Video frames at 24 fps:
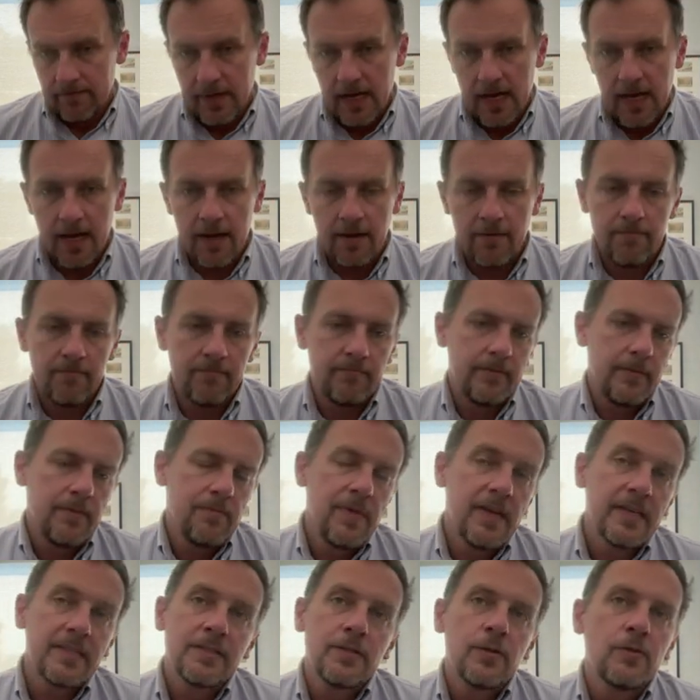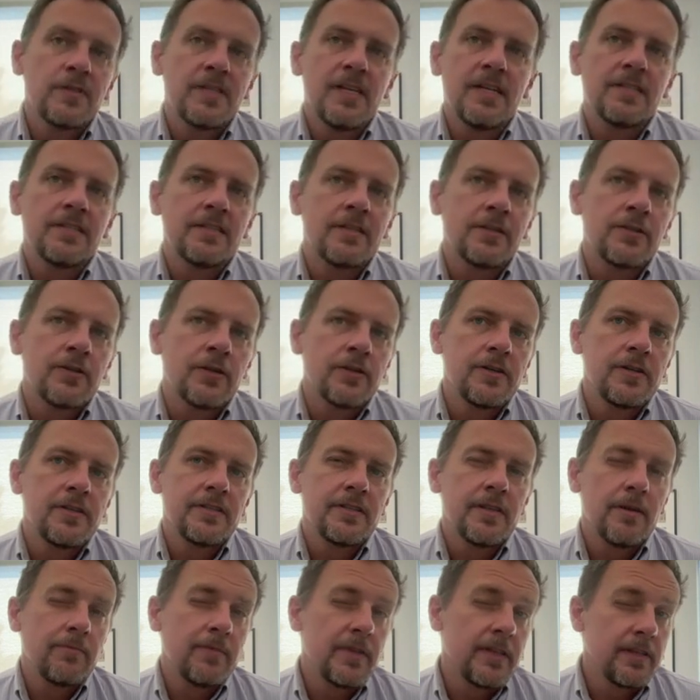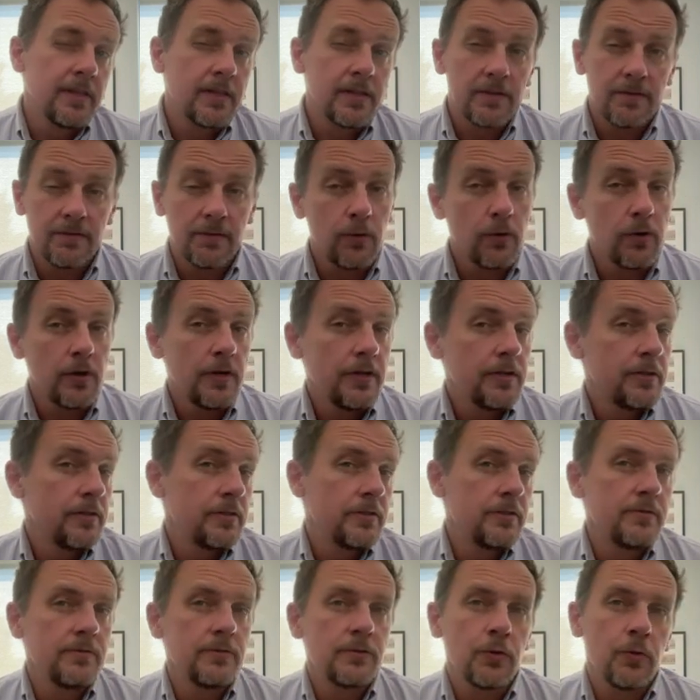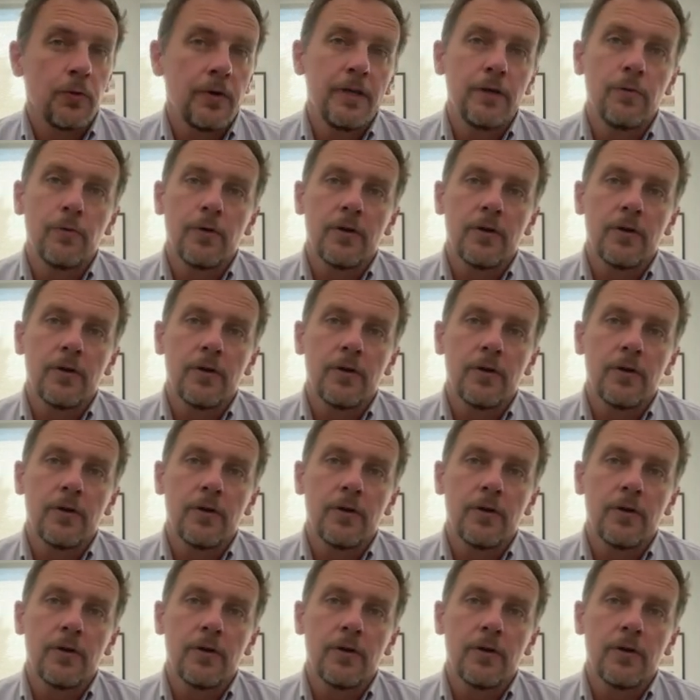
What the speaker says: It makes no sense to turn in something that's 420